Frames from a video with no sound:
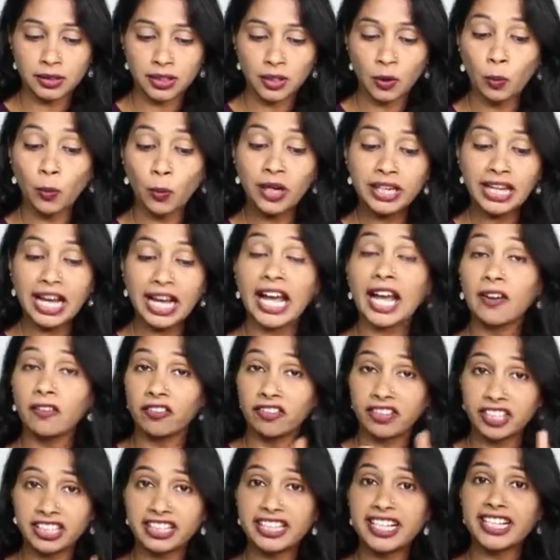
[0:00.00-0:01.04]
one I have
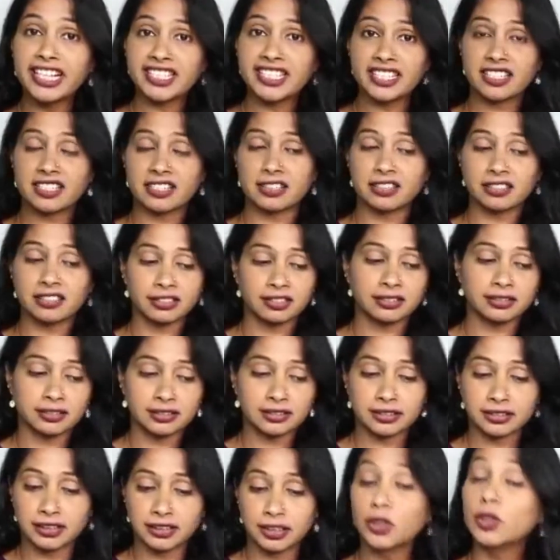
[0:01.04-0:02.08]
witnessed
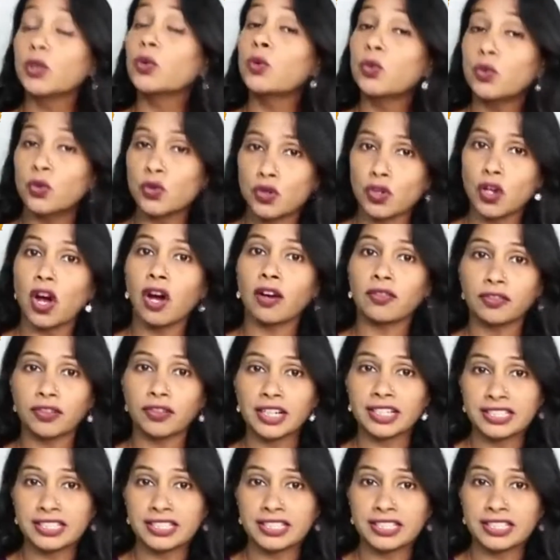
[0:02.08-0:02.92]
the use of